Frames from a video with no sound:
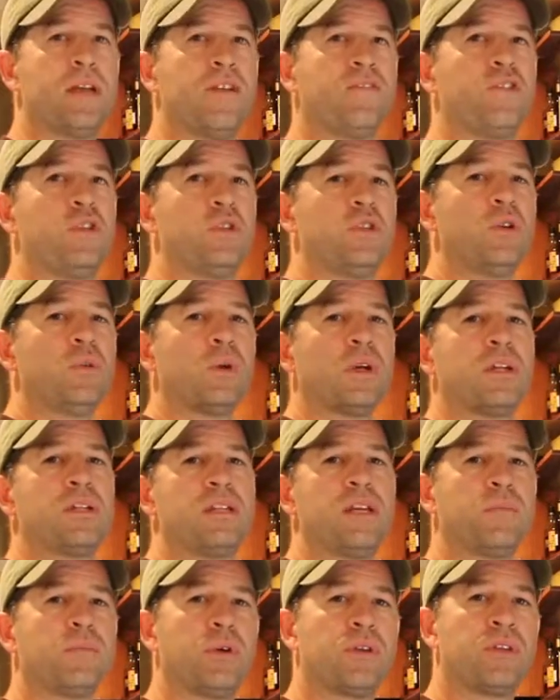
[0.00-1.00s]
If you do want to
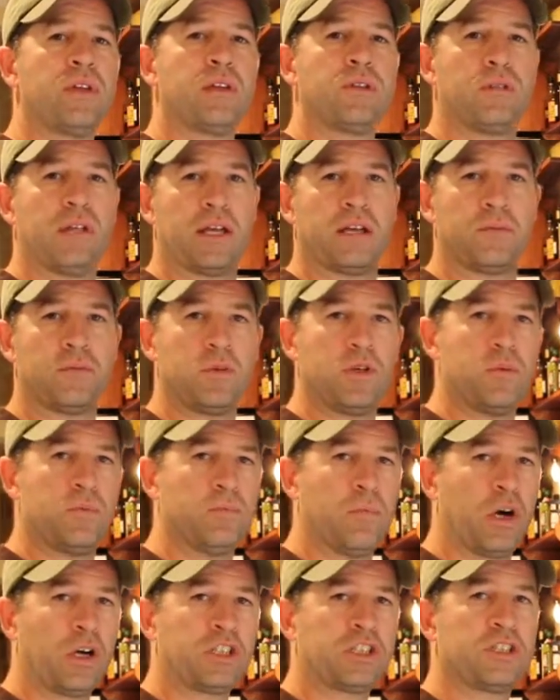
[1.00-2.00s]
dip with it, like
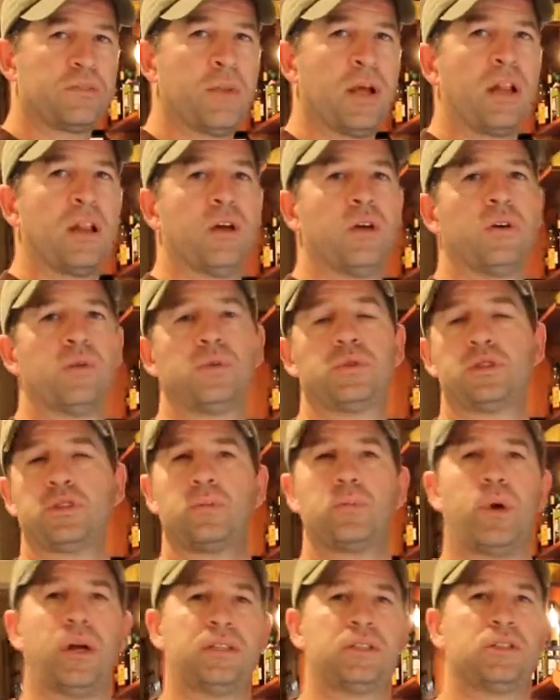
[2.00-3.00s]
marshmallows
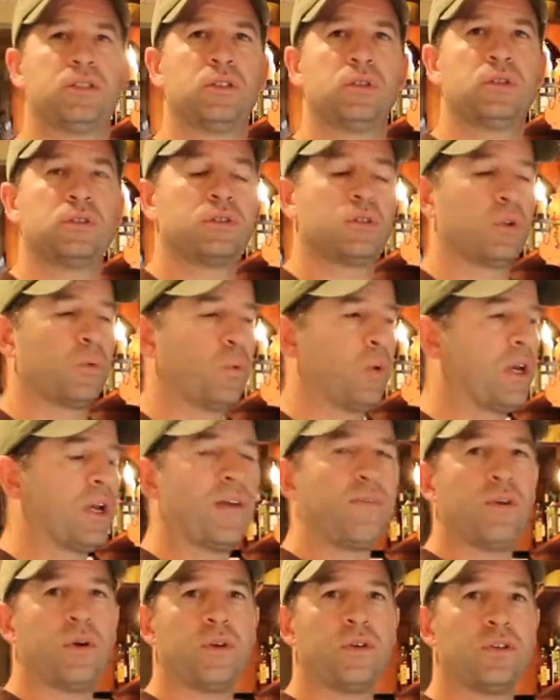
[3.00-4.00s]
or pretzels or
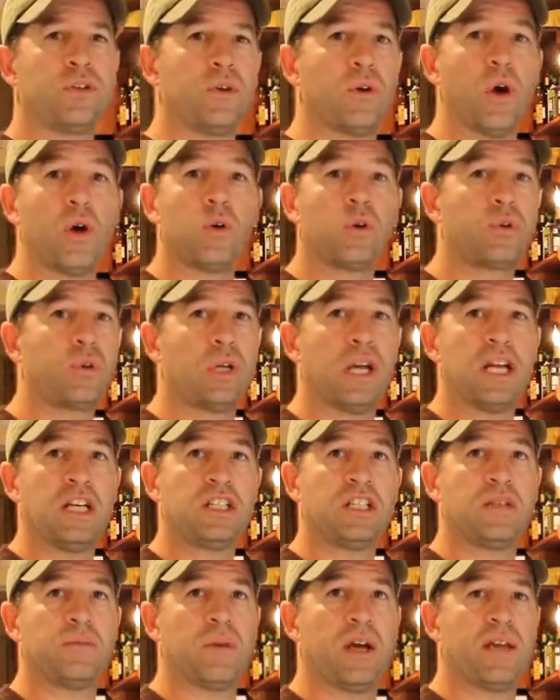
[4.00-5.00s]
whatever your own
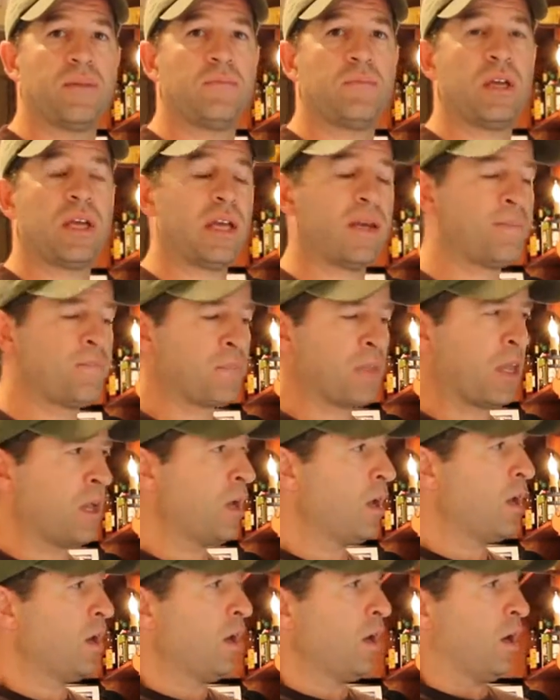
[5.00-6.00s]
creation might be,
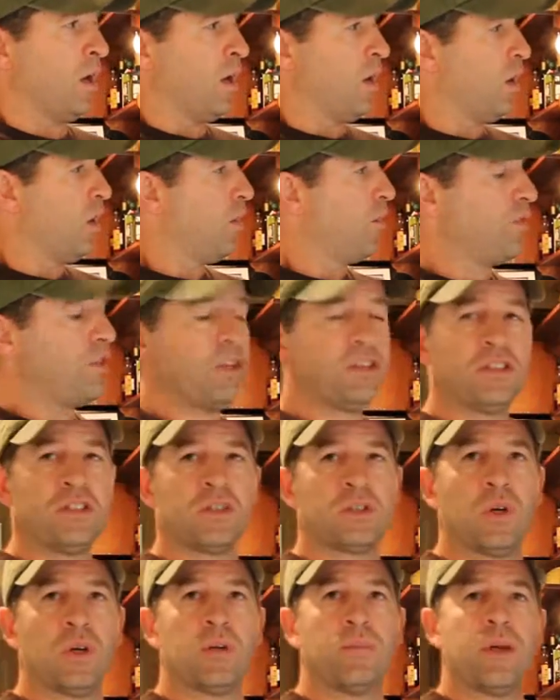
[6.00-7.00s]
this
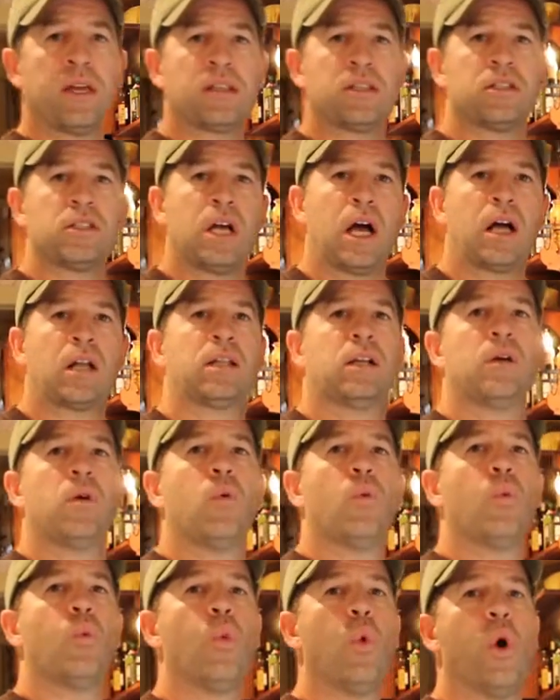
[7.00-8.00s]
is going to make the chocolate
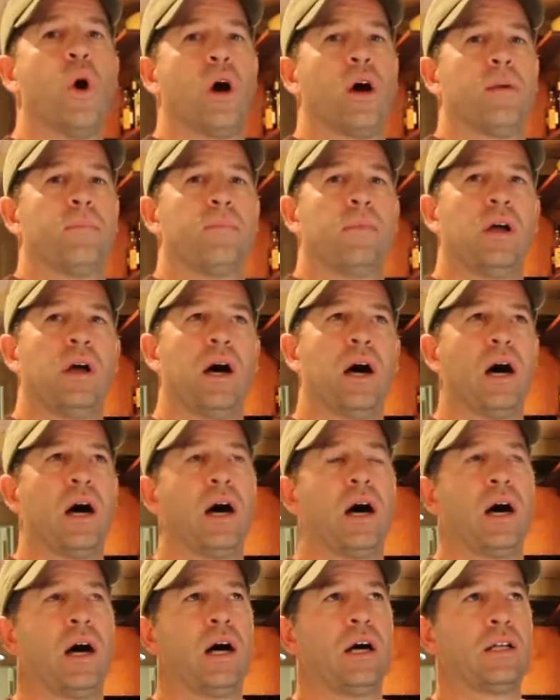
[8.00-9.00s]
warm.
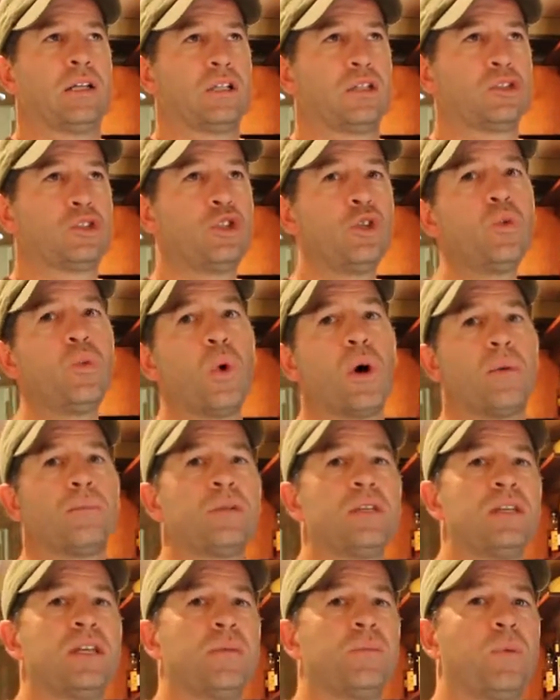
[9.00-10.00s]
A little too warm
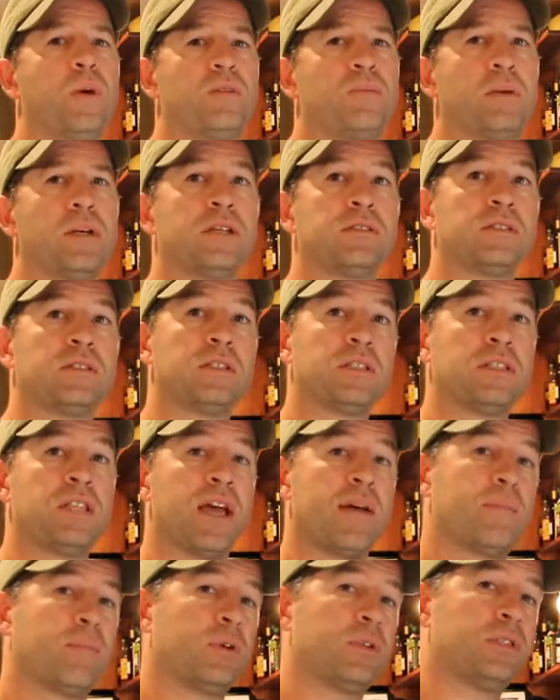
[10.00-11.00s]
to dip with because it's a
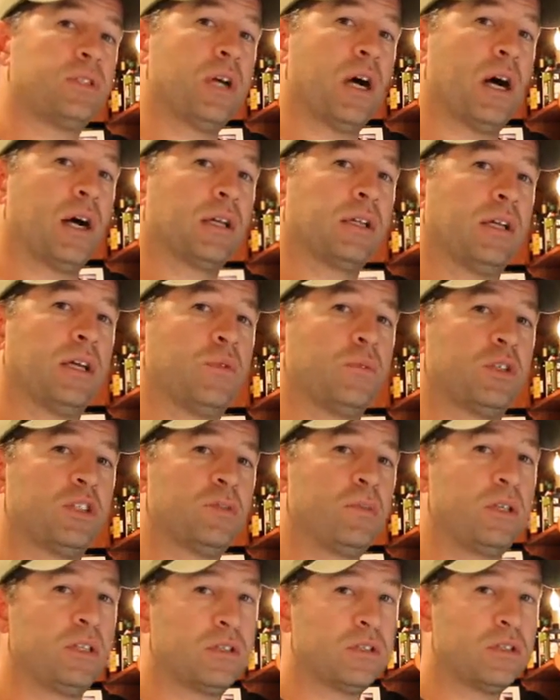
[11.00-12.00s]
tempered chocolate,
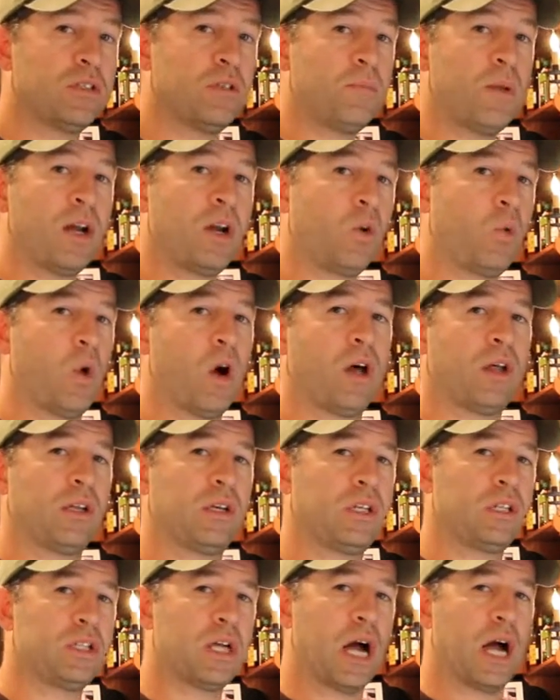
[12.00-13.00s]
which means it's a better
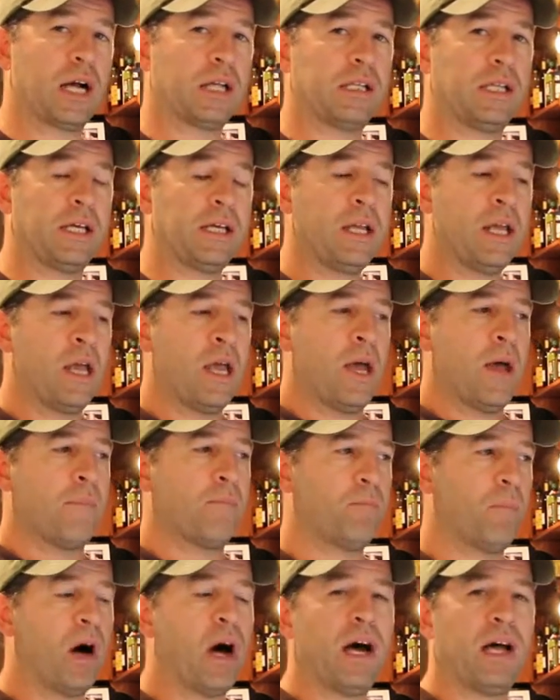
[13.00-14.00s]
quality chocolate.
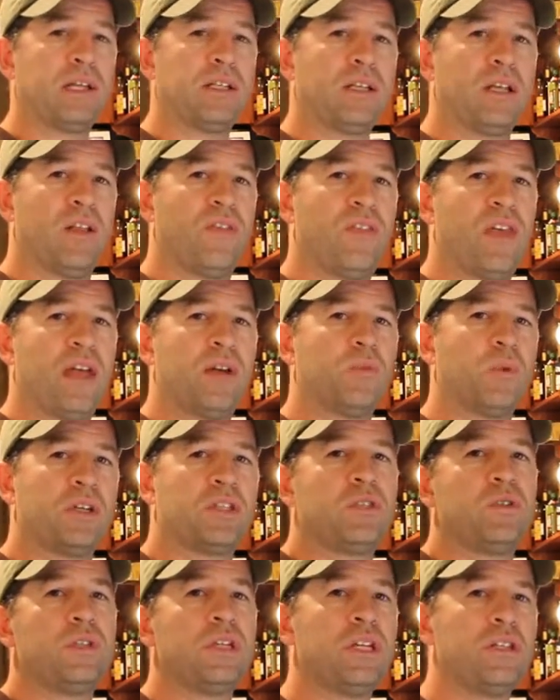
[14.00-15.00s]
But then
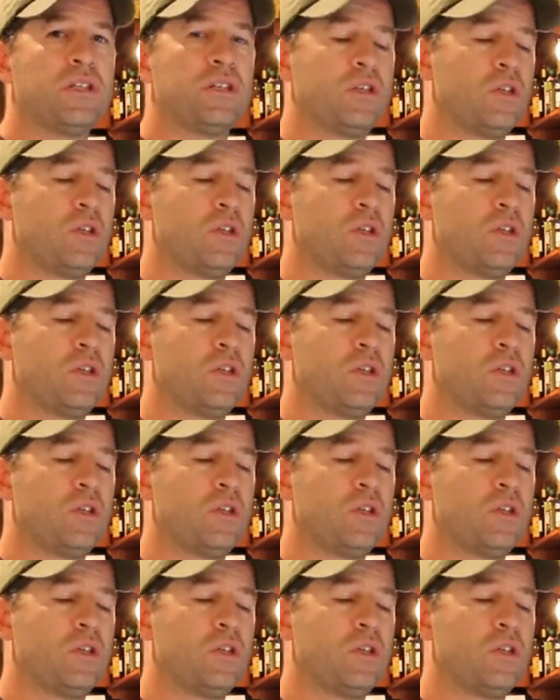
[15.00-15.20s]
what you need to